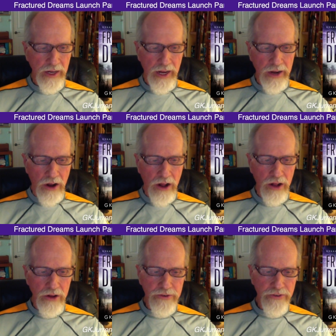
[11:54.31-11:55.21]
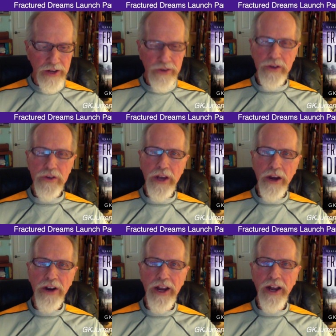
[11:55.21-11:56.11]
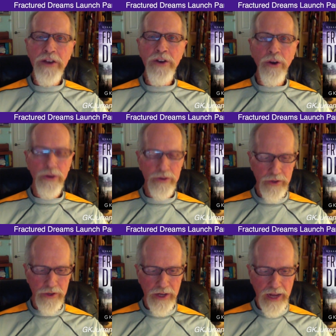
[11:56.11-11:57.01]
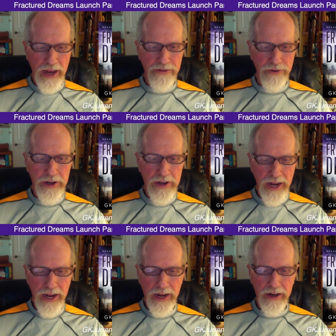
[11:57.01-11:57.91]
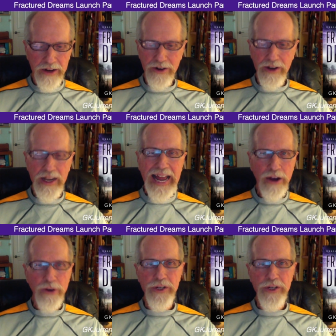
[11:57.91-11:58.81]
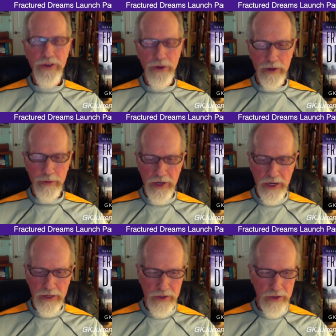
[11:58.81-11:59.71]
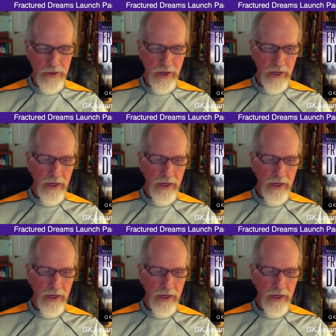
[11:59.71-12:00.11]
and all who face scary unknowns every day under lousy circumstances,